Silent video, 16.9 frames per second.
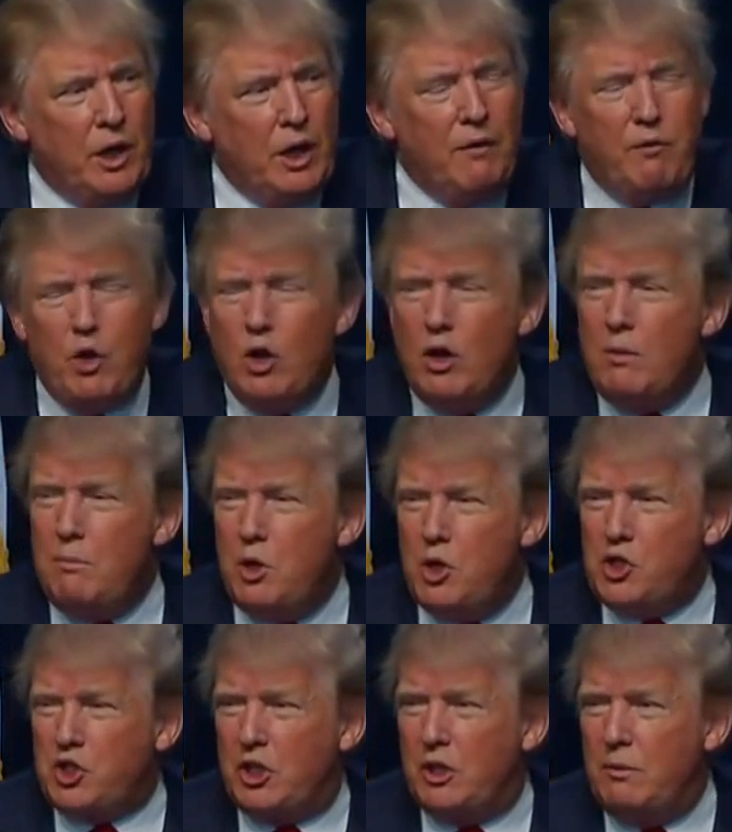If you're a
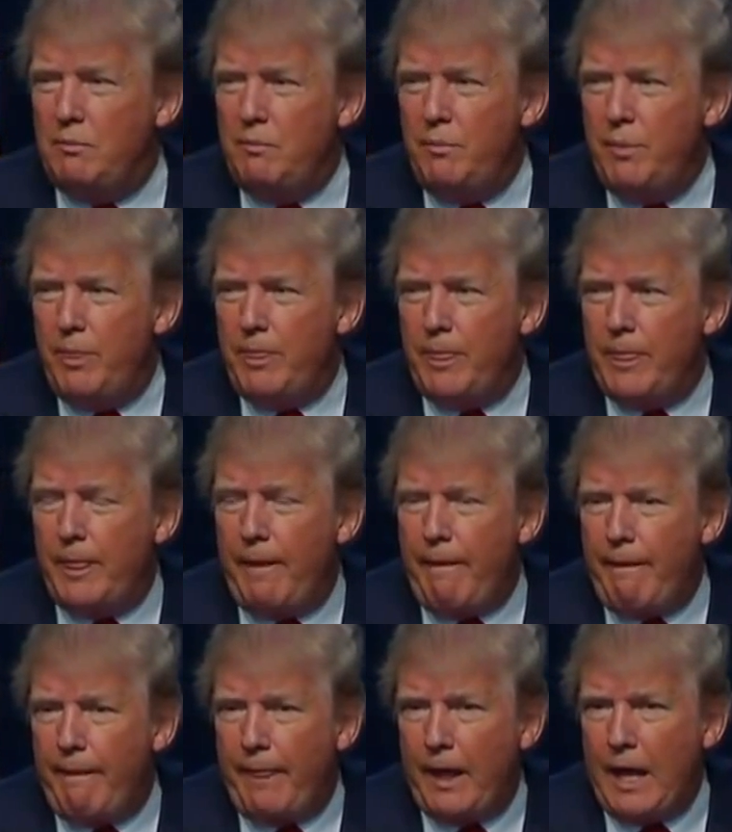Muslim
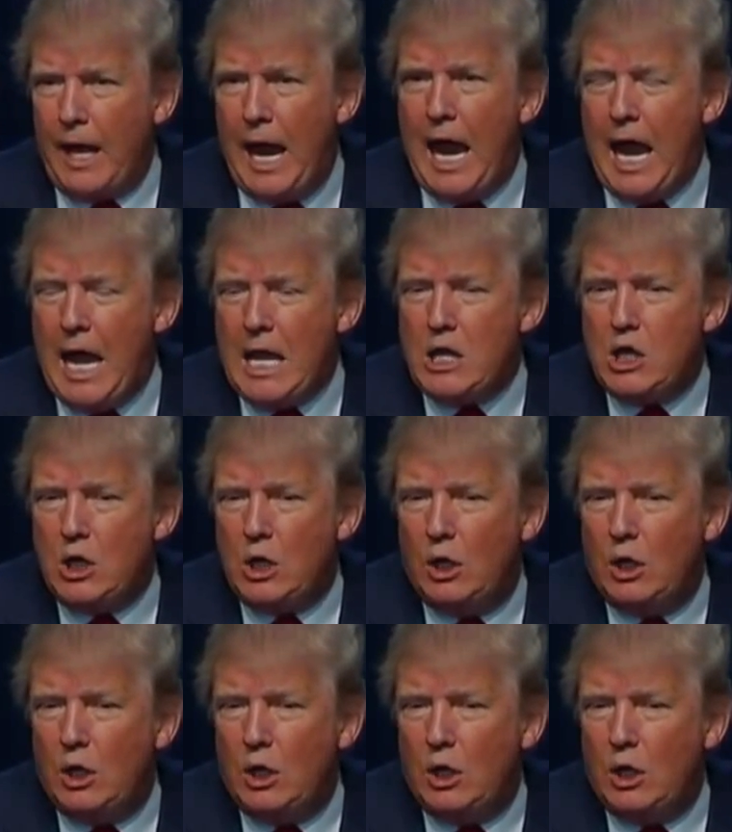and